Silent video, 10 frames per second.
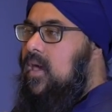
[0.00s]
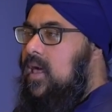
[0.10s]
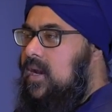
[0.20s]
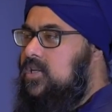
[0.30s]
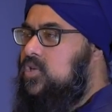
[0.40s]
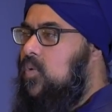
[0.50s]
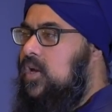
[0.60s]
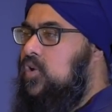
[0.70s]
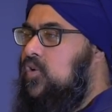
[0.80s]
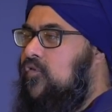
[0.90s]
And I just
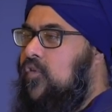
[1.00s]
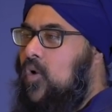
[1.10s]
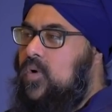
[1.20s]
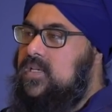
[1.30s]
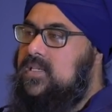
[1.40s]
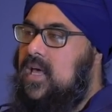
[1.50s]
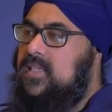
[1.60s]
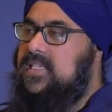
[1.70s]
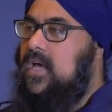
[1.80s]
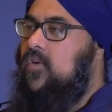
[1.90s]
want you to focus on
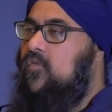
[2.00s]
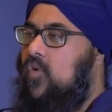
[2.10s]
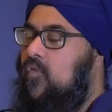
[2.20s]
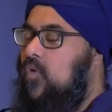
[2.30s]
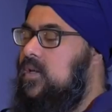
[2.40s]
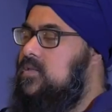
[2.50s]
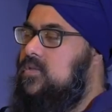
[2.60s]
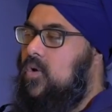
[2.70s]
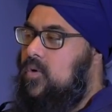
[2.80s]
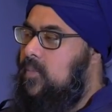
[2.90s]
the sound of your voice.
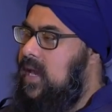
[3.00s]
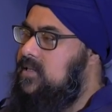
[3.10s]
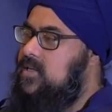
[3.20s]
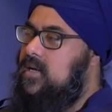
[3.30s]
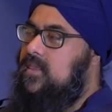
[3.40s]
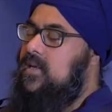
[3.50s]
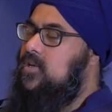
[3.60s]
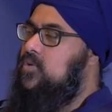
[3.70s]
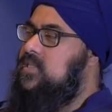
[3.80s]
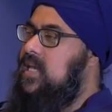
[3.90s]
Don't imagine anything.
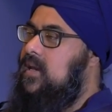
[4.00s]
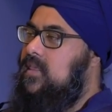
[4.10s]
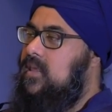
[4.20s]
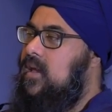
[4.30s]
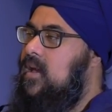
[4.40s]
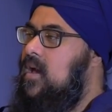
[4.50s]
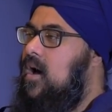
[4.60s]
Don't say anything.